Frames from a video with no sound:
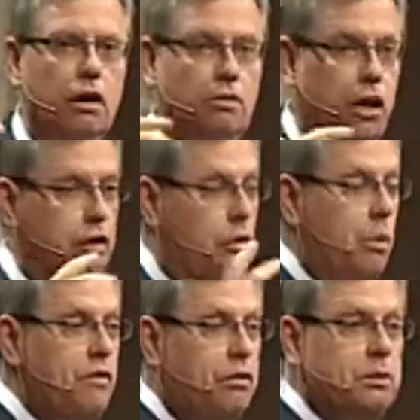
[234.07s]
uh, you know,
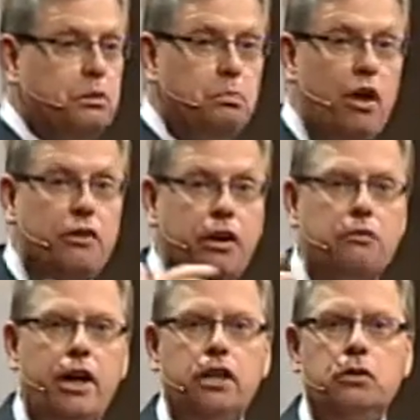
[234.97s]
away from his brother
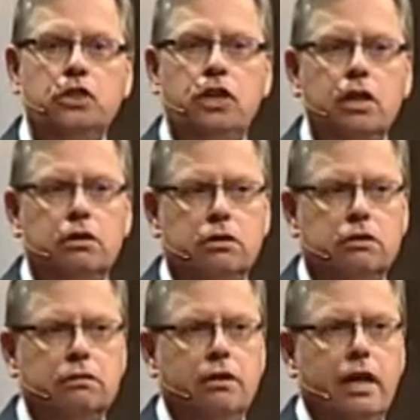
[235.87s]
and ran to his uncle.
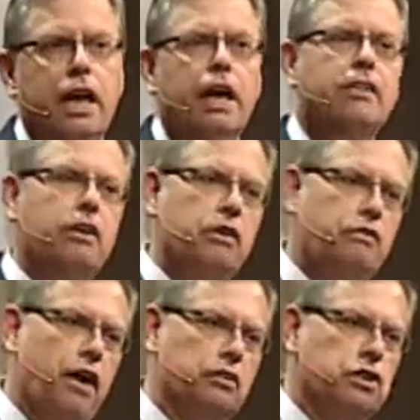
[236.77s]
And there he
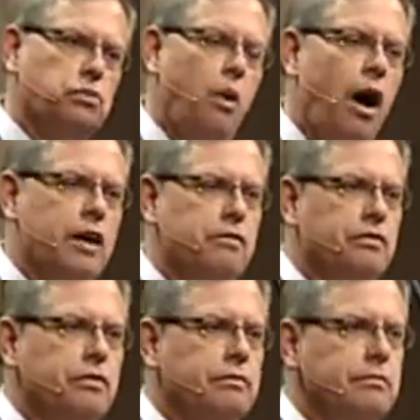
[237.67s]
found his wife.